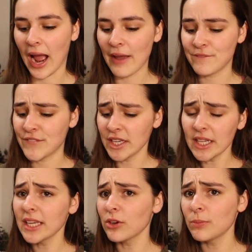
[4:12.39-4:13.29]
I feel
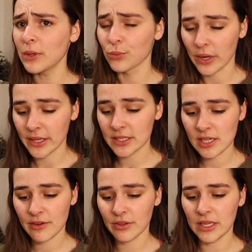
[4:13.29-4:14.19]
like it would be
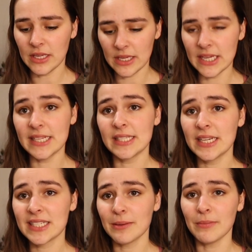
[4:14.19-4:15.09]
relatively
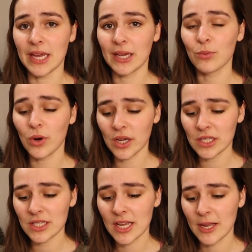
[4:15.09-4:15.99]
easy to make
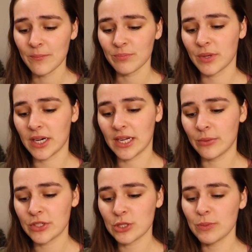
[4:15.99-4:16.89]
one, but it
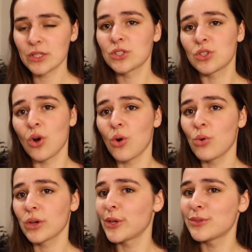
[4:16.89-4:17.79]
would just be
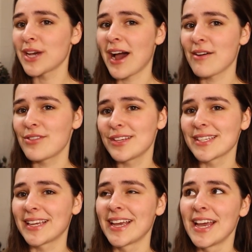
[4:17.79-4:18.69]
so cute to have these
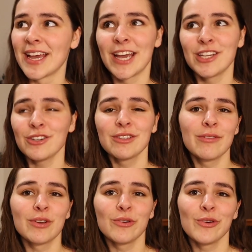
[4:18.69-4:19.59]
like in your
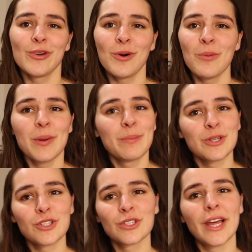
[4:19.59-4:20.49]
living room and
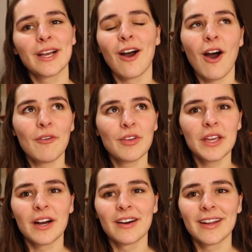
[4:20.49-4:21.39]
put your like coffee
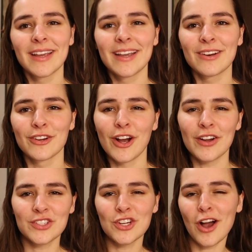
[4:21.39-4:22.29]
on it or your
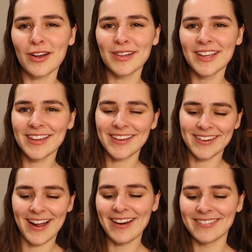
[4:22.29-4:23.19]
hot chocolate,
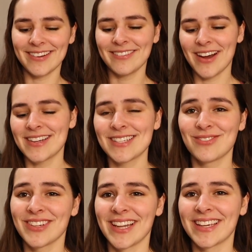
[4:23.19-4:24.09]
or I don't know, I just
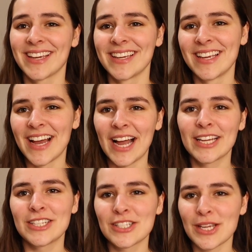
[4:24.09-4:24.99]
feel like I
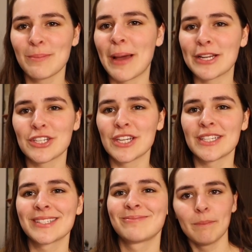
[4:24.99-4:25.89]
can just imagine
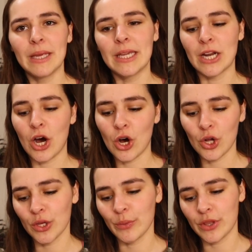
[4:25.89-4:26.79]
it being
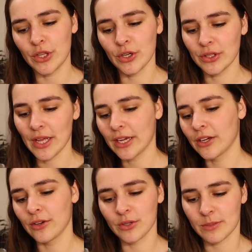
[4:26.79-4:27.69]
all with your like
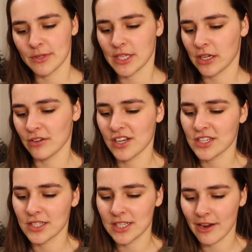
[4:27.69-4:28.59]
Christmas
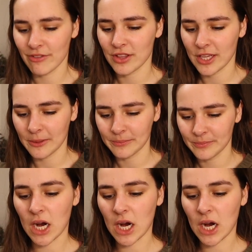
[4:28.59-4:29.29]
decorations and everything.